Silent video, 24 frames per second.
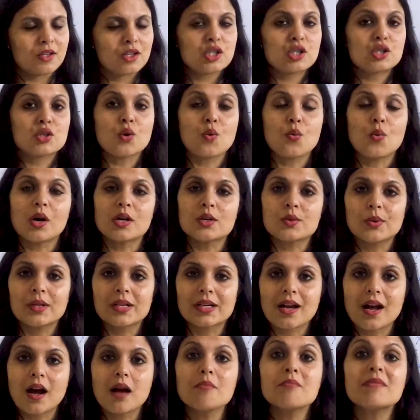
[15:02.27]
So what will
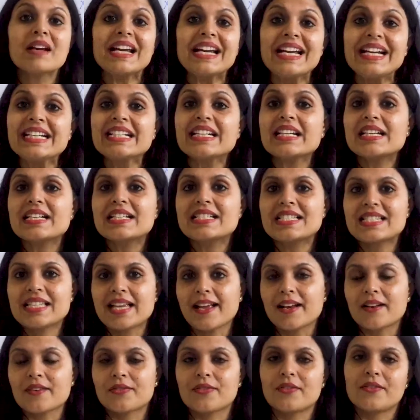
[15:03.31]
come?
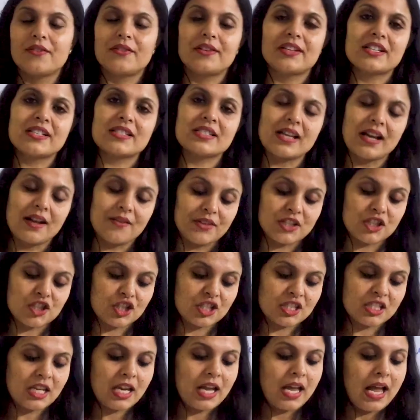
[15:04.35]
Itself, which
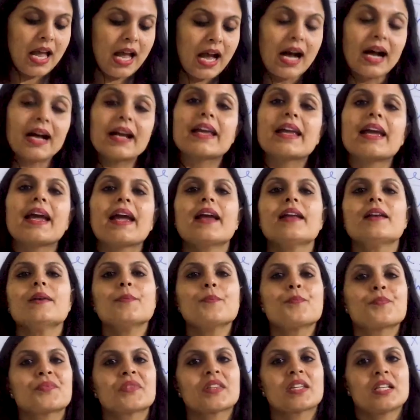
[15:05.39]
is
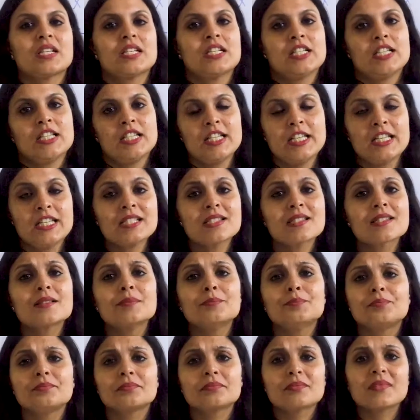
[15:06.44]
again is
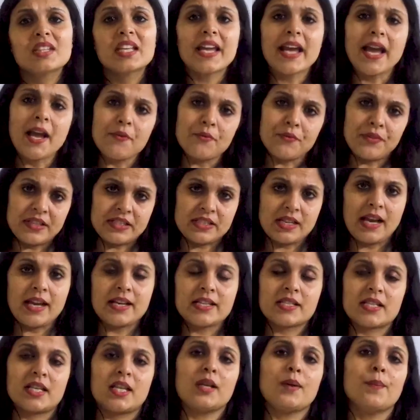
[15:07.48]
the
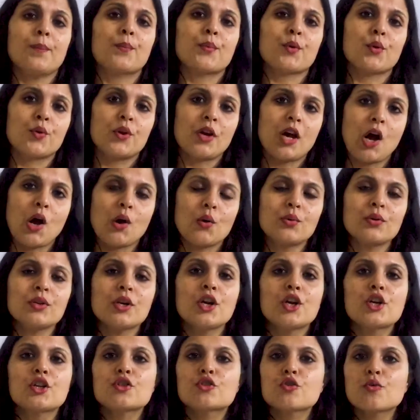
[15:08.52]
emphasizing pronoun
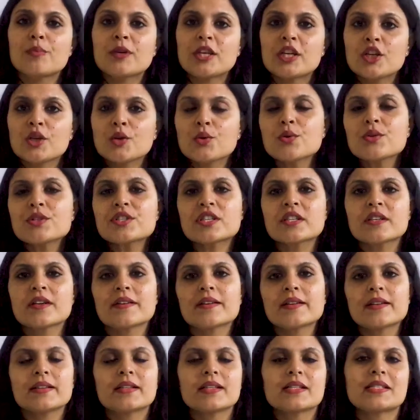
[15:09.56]
to be used here
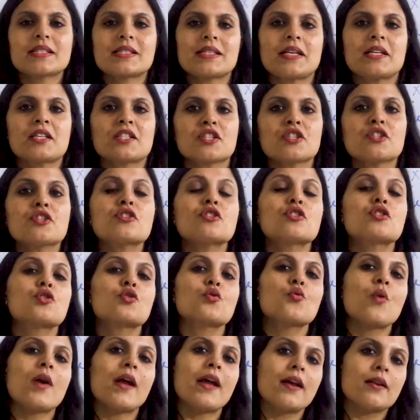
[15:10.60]
in this sentence
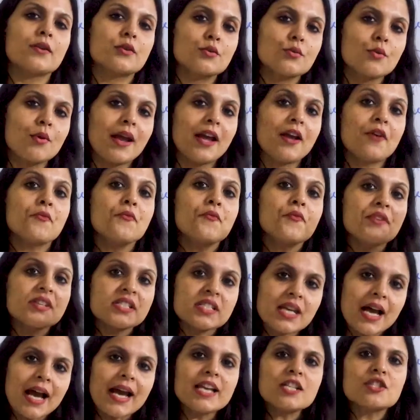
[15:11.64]
to to
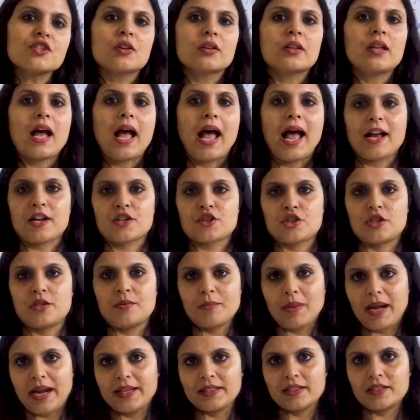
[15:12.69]
emphasize on the action
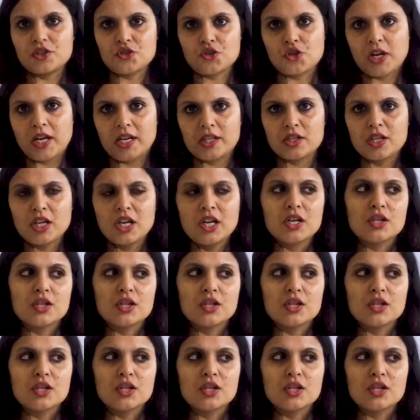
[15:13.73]
by the train.